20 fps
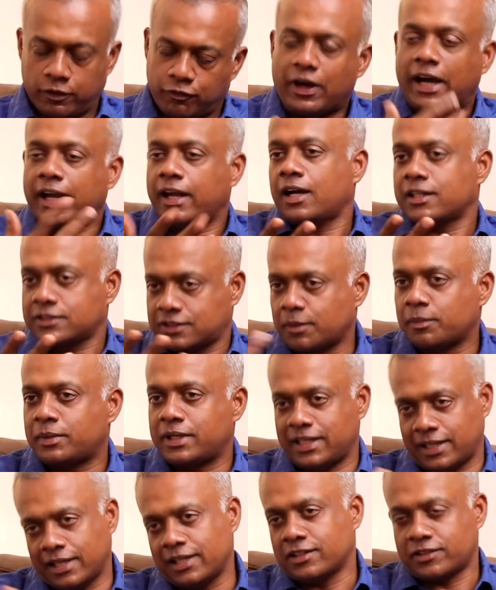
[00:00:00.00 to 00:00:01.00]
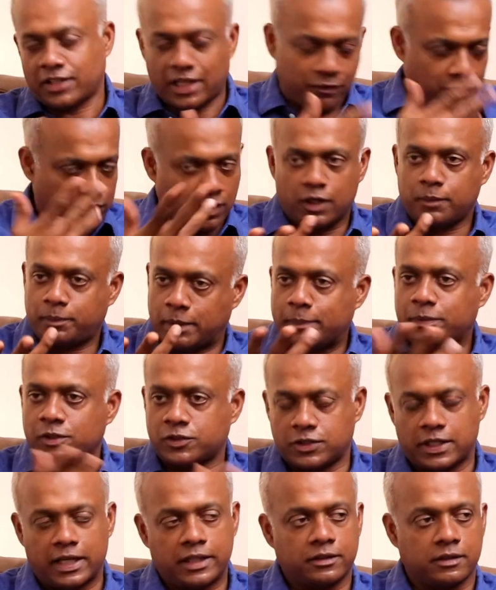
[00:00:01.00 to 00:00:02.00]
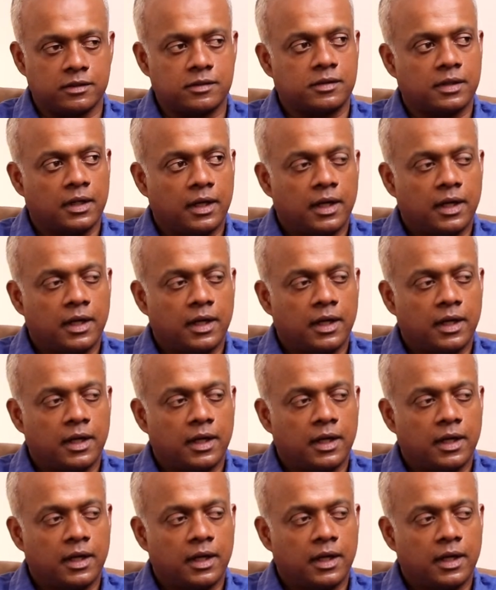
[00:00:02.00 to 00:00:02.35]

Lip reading: If I ask somebody else, and I've heard people saying this.